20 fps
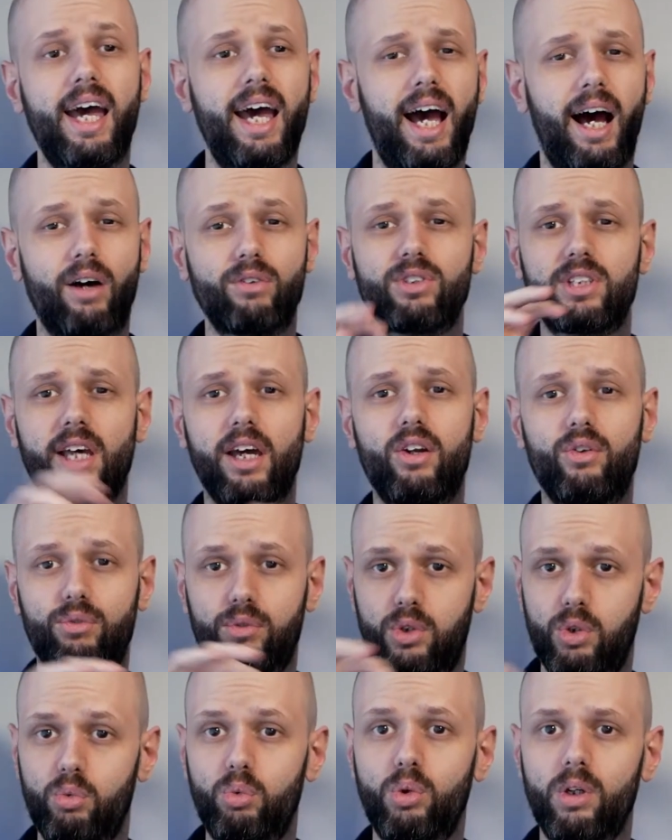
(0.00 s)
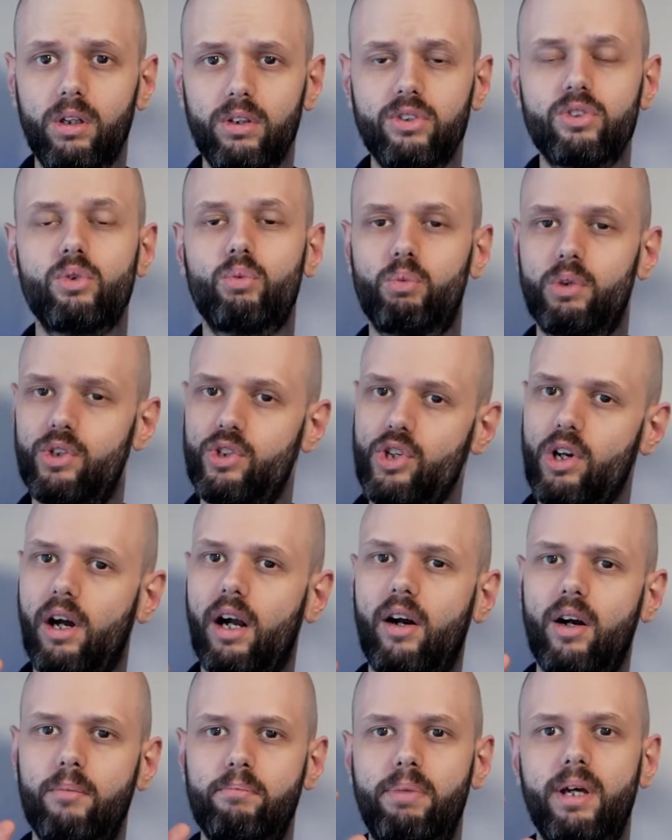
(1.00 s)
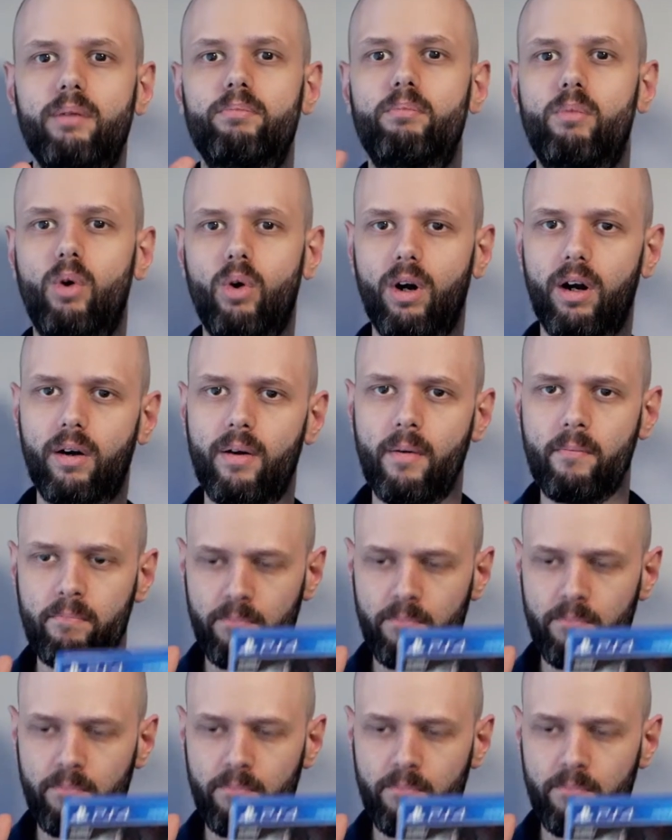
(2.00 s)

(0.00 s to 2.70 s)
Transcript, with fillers: outside of duels, which are a bit more,